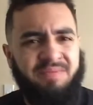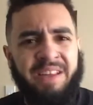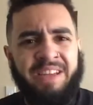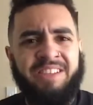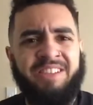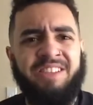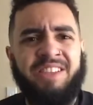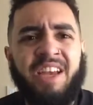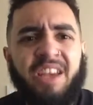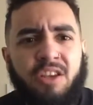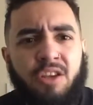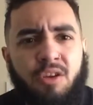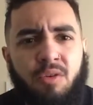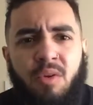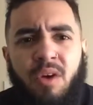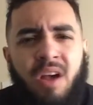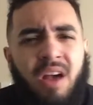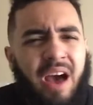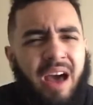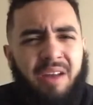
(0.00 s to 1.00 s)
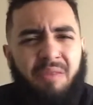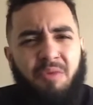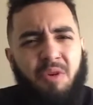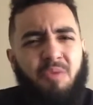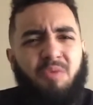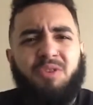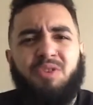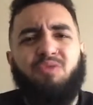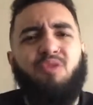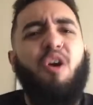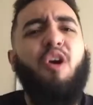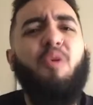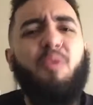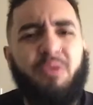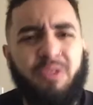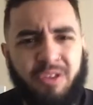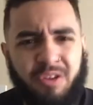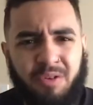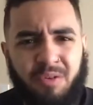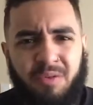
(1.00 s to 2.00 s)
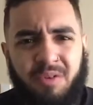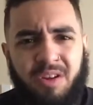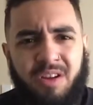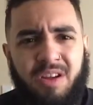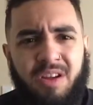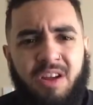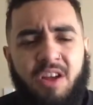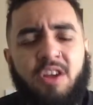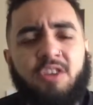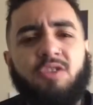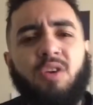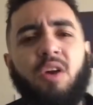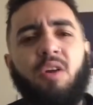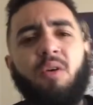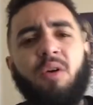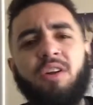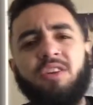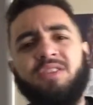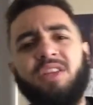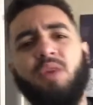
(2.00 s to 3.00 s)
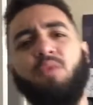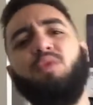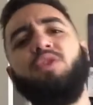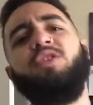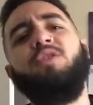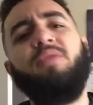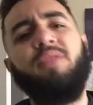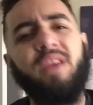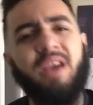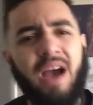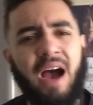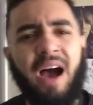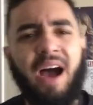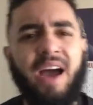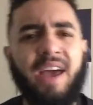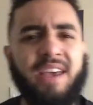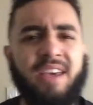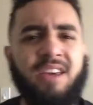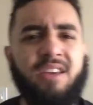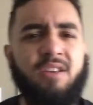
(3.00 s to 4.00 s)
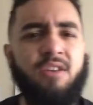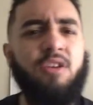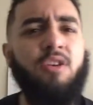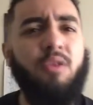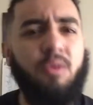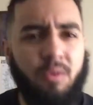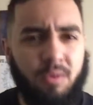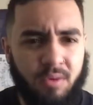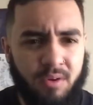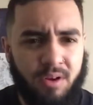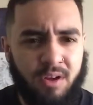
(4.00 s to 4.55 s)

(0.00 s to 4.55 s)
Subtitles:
shake you, I don't know what's wrong with you. So I don't understand what you think I could do.